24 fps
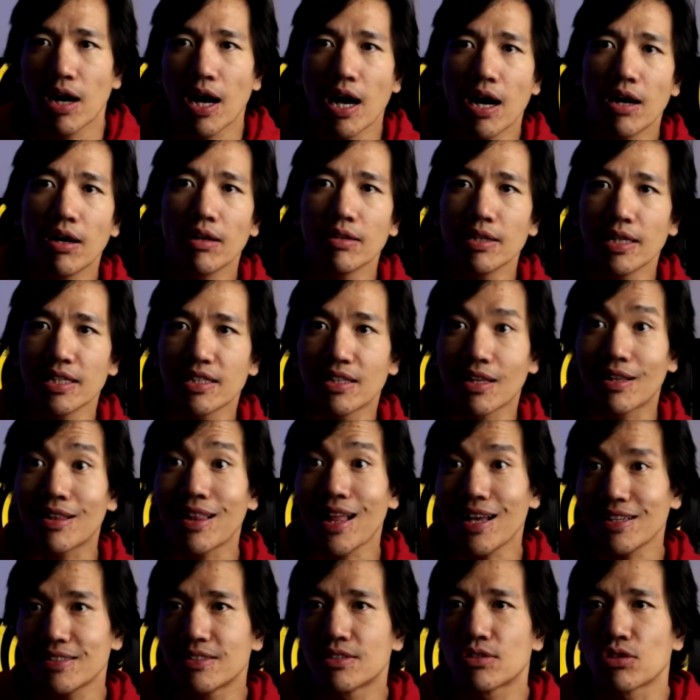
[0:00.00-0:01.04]
how like the
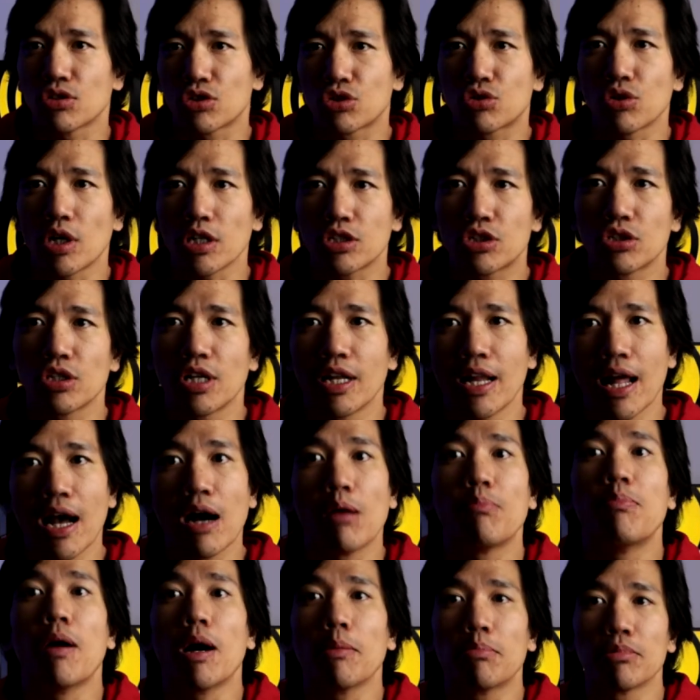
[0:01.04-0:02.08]
classes are structured and
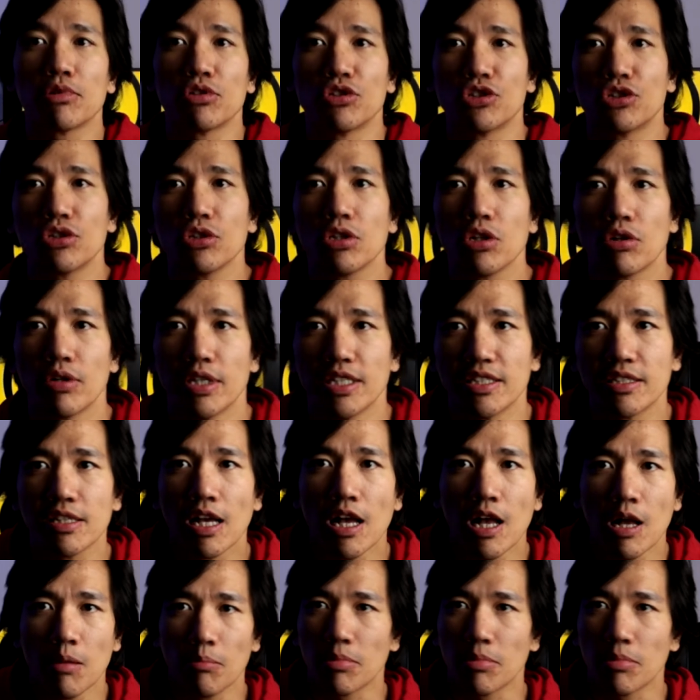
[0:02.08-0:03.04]
how popular judo is.